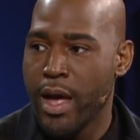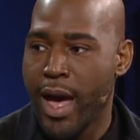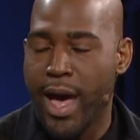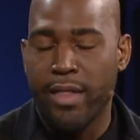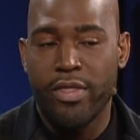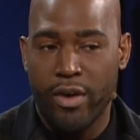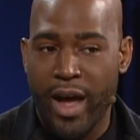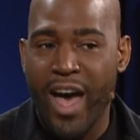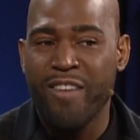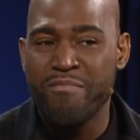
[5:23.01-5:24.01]
And there
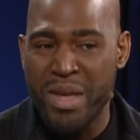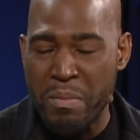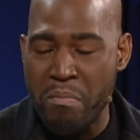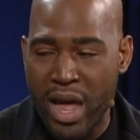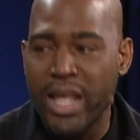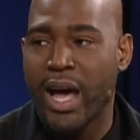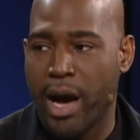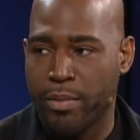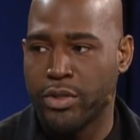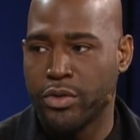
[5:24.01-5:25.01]
have been many
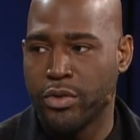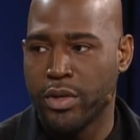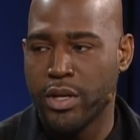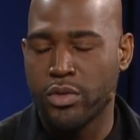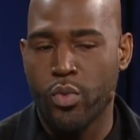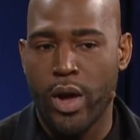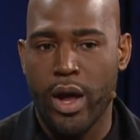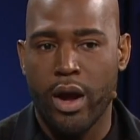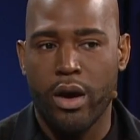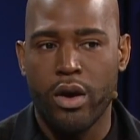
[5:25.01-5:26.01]
opportunities
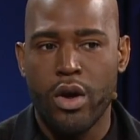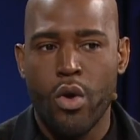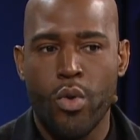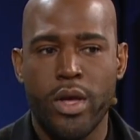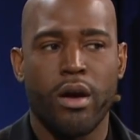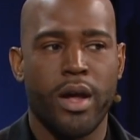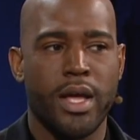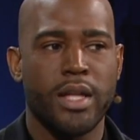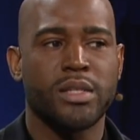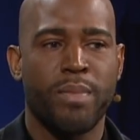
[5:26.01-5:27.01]
where we are
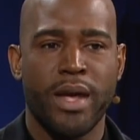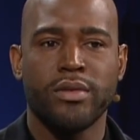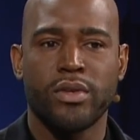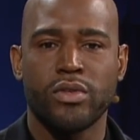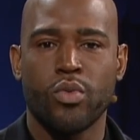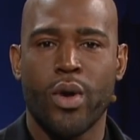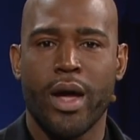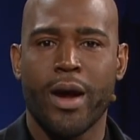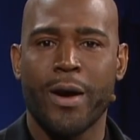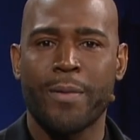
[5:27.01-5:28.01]
in spaces
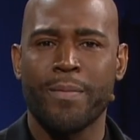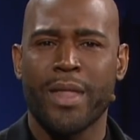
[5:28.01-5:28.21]
where